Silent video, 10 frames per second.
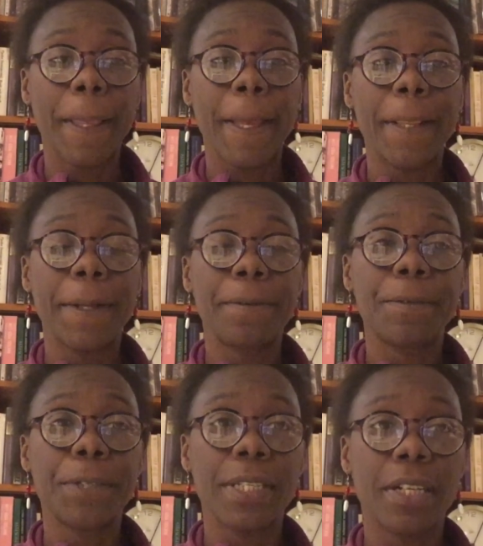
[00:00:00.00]
And then of
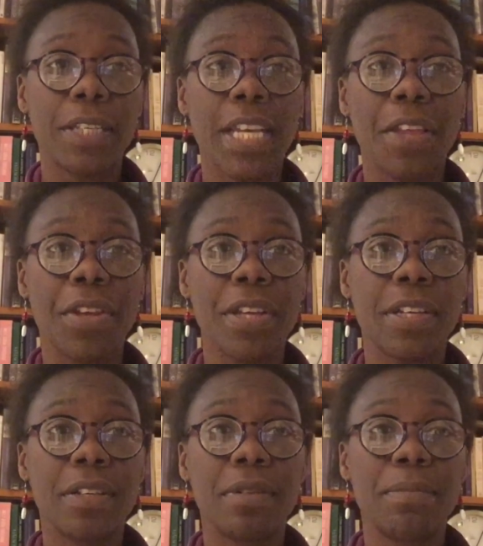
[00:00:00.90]
course there are the other
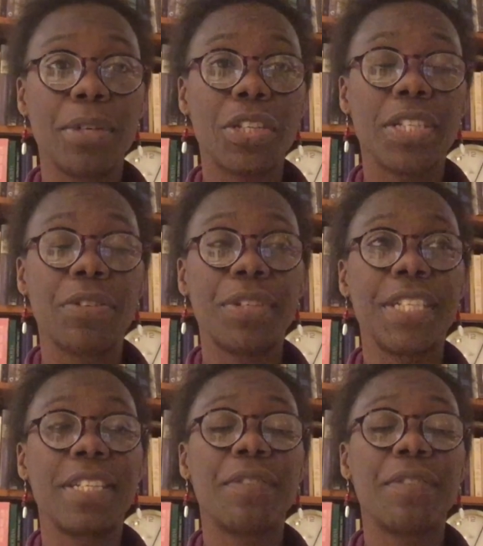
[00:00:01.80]
mercenaries.